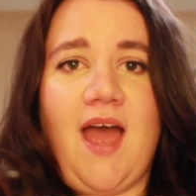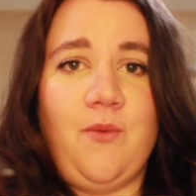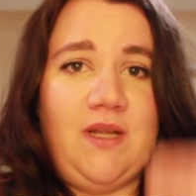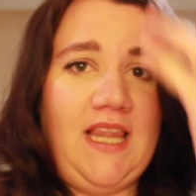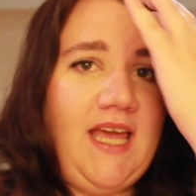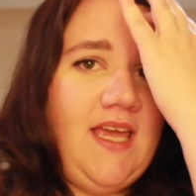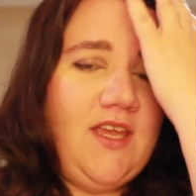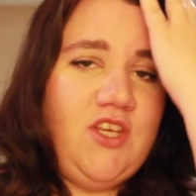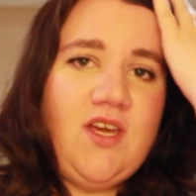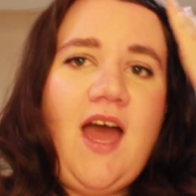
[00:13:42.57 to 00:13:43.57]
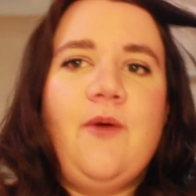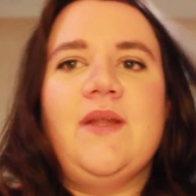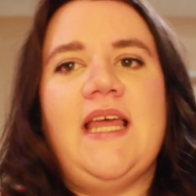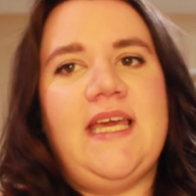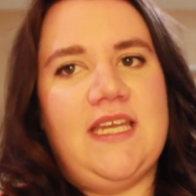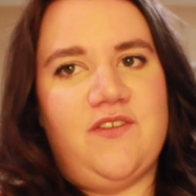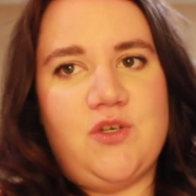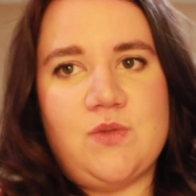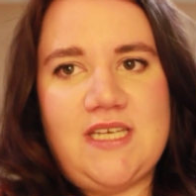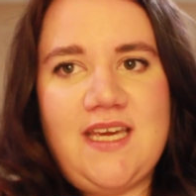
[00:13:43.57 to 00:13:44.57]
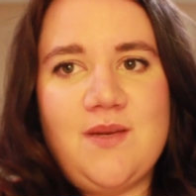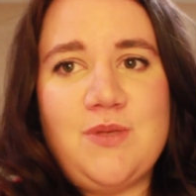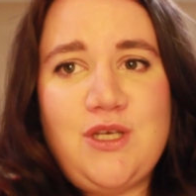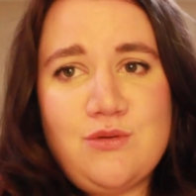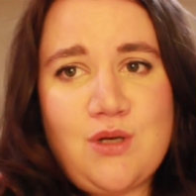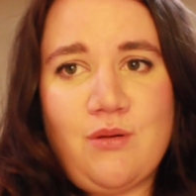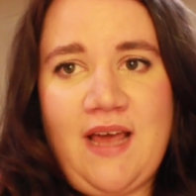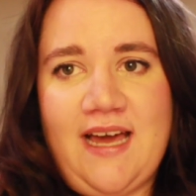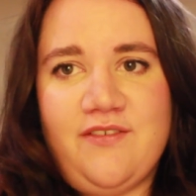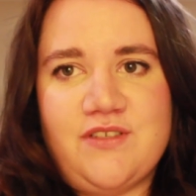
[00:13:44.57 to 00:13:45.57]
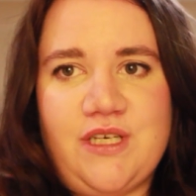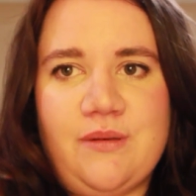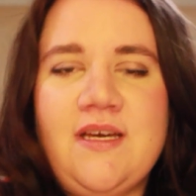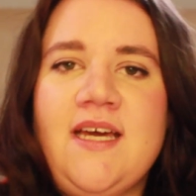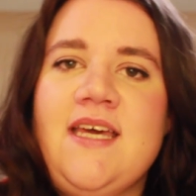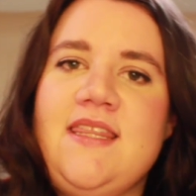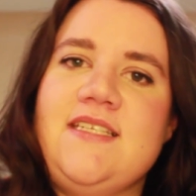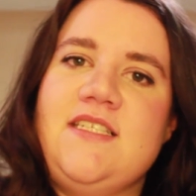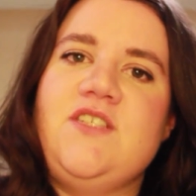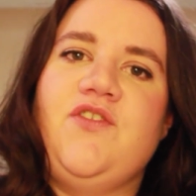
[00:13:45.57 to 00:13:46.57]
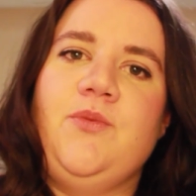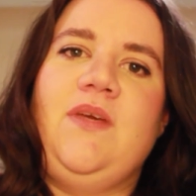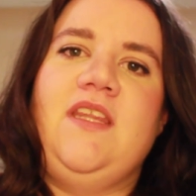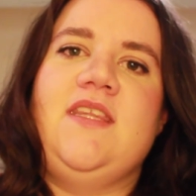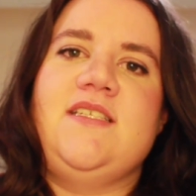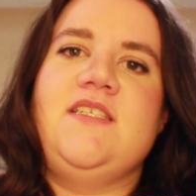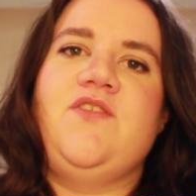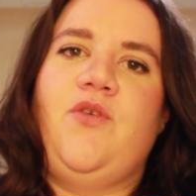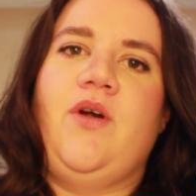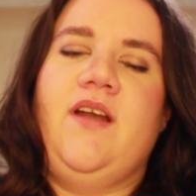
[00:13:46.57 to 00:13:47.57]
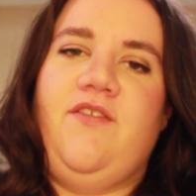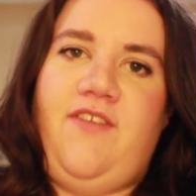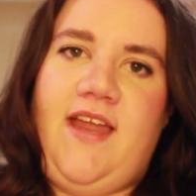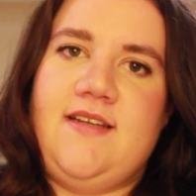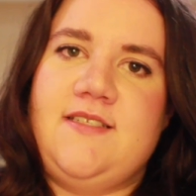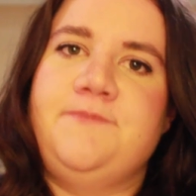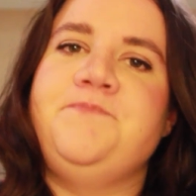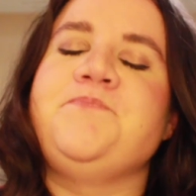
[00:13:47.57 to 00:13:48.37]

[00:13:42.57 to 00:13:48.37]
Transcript: I would like it if you did, but you don't have to. This is for me, this is for an event.